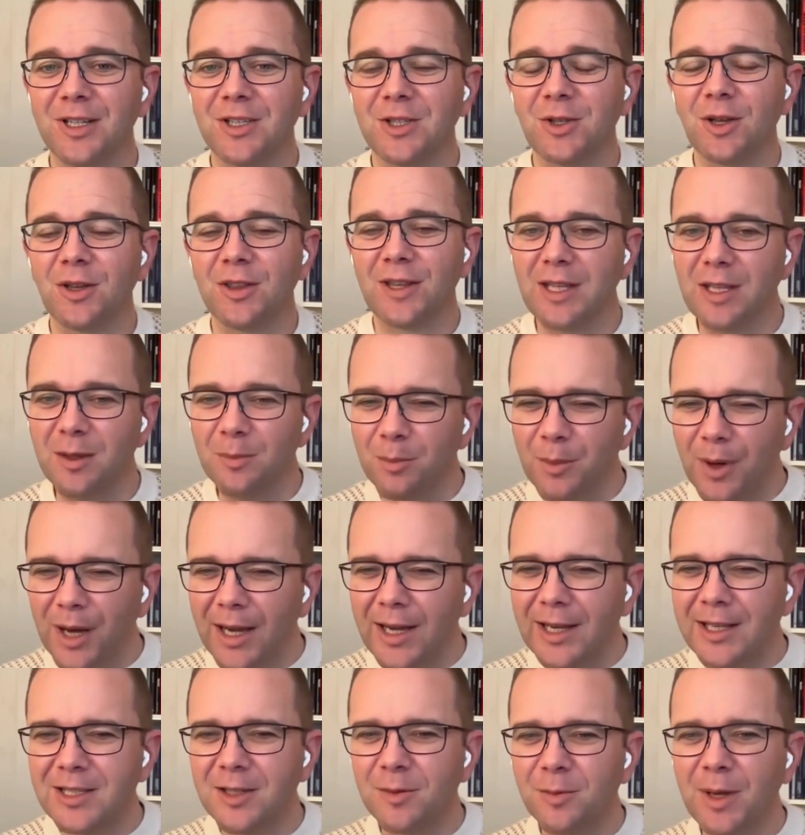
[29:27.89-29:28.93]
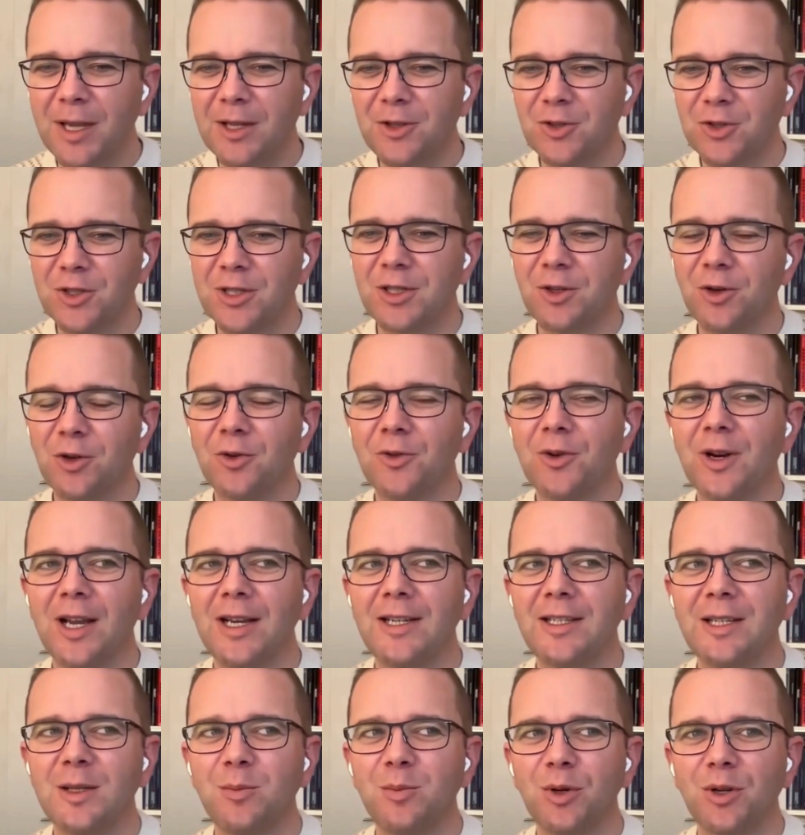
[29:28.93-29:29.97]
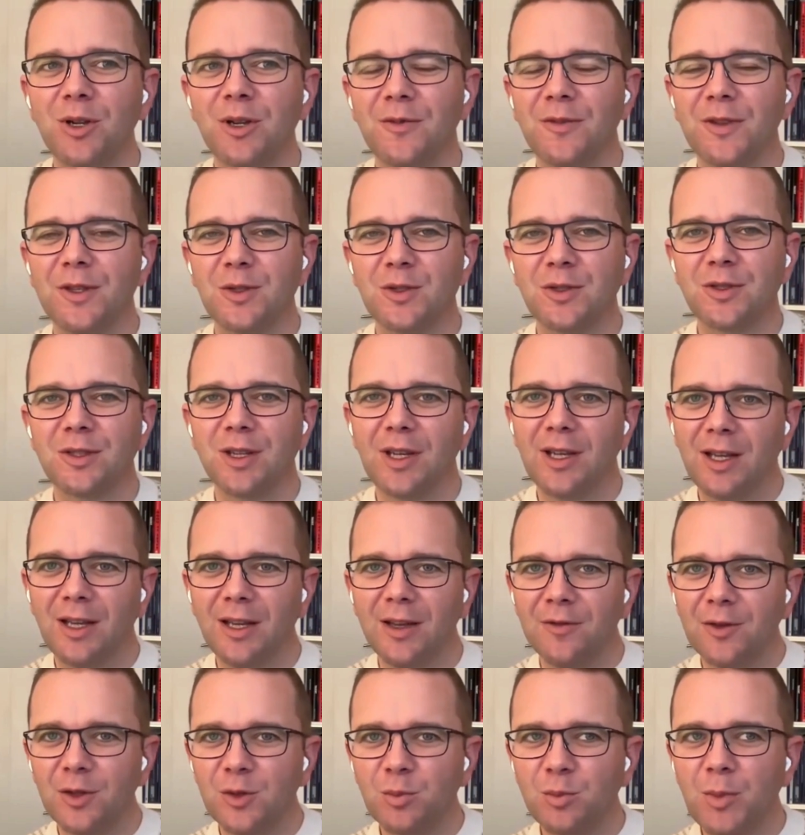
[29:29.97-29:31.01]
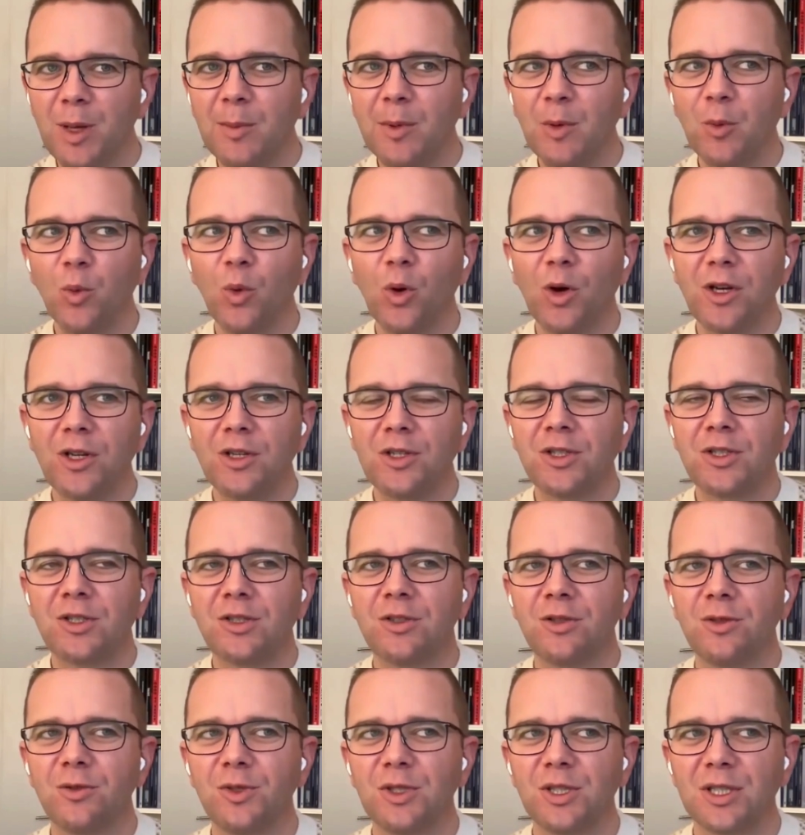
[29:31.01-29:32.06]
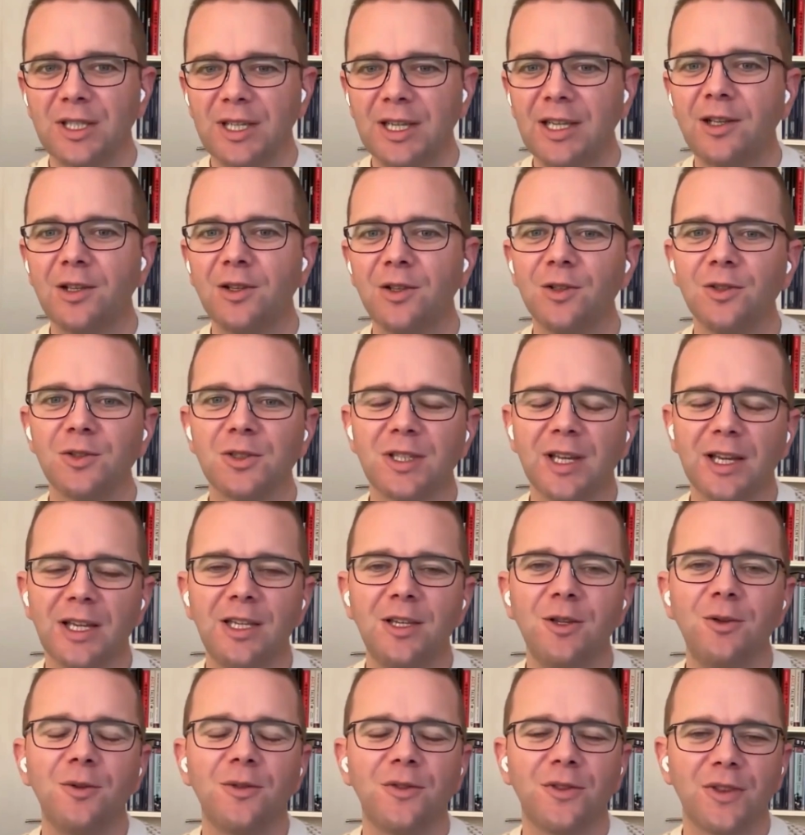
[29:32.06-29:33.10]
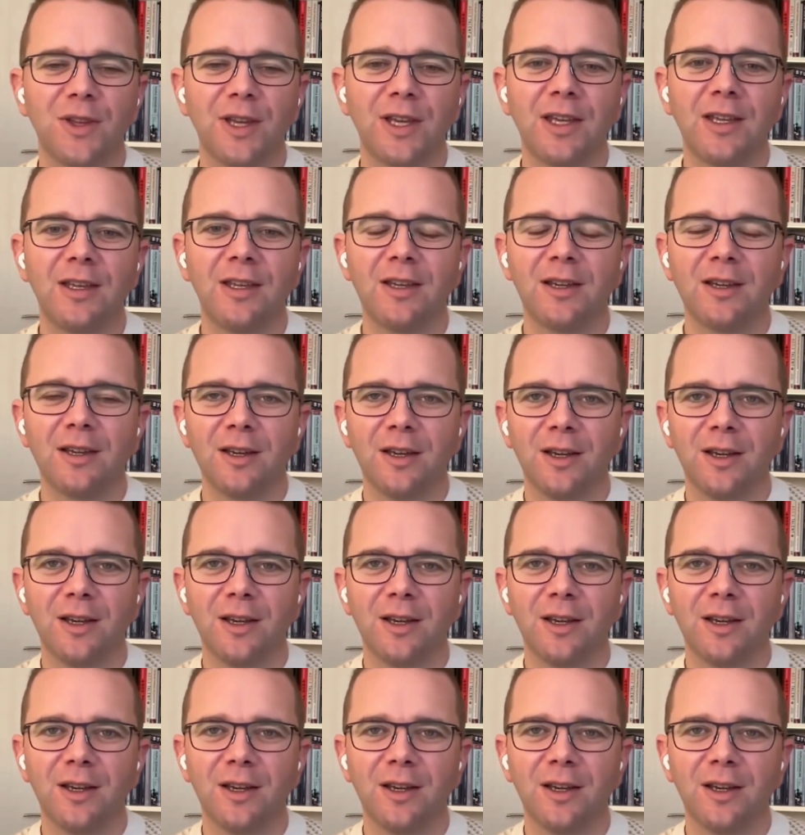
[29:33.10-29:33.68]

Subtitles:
So I think you might have mentioned it already, but if there's maybe one or two skills that you think